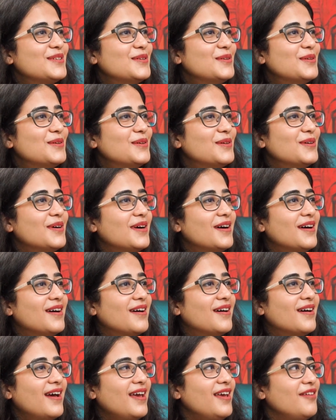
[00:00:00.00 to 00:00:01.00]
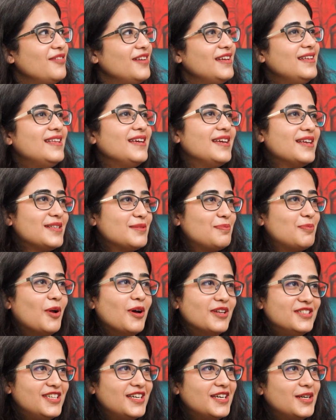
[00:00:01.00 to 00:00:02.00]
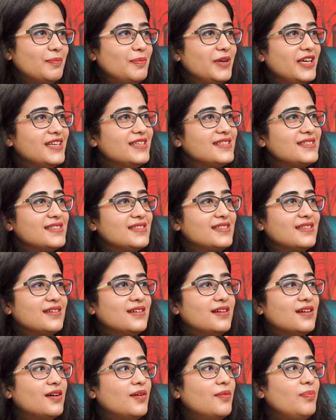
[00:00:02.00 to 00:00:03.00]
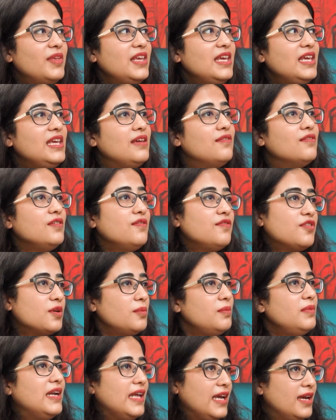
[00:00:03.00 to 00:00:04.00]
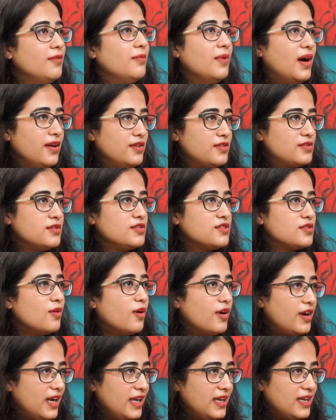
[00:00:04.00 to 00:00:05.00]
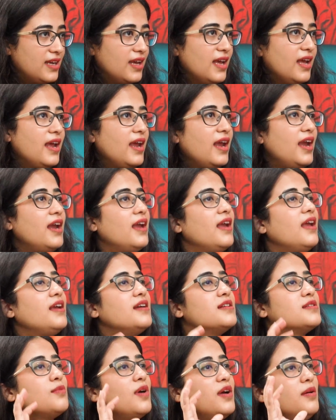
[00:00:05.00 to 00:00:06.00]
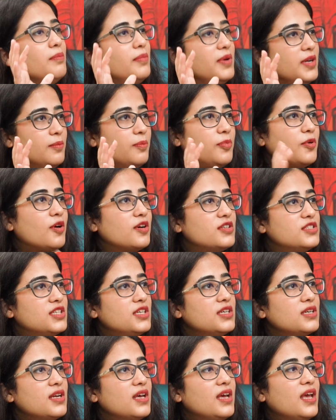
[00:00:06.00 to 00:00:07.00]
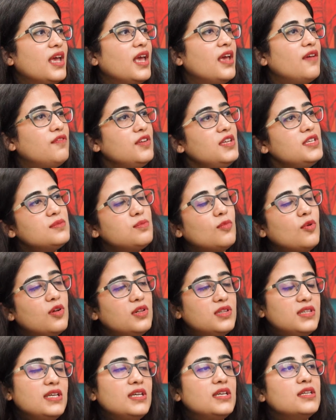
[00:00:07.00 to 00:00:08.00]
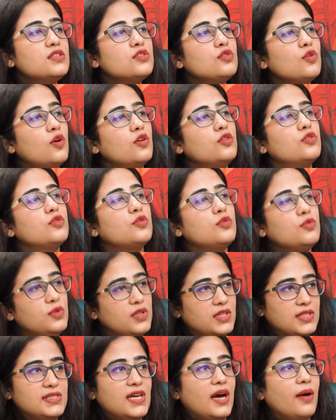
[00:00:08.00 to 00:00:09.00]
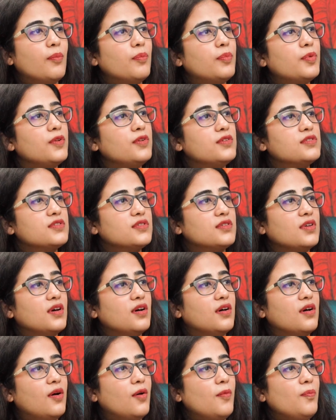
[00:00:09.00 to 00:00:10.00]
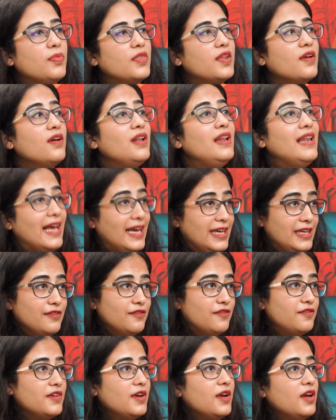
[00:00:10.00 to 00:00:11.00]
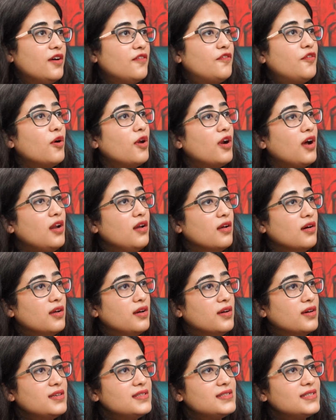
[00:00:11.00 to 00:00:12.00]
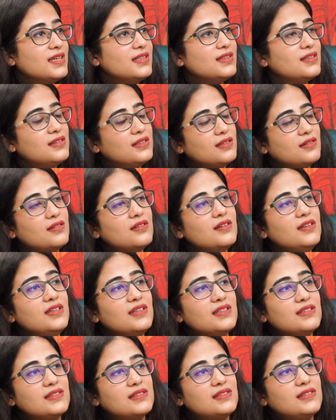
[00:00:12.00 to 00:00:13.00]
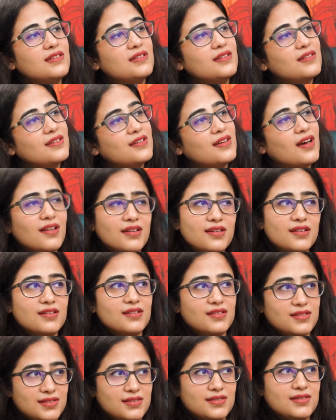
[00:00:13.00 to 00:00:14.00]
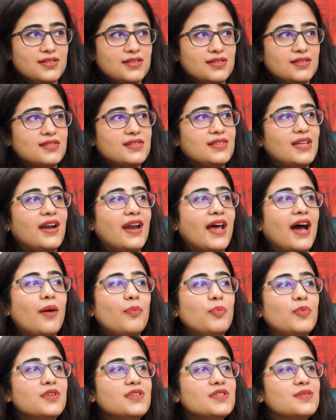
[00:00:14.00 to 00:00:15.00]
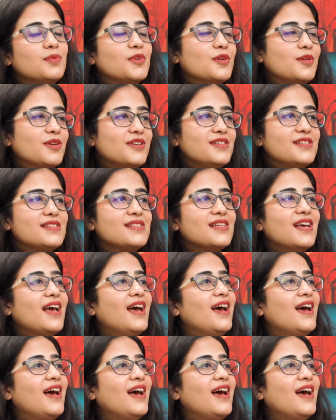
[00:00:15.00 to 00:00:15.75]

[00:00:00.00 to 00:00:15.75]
So everything is project based, even from day one. So it's not like it's one big project. Every small thing is taught through examples, live for our learners. And the third is the career assistance that happens, because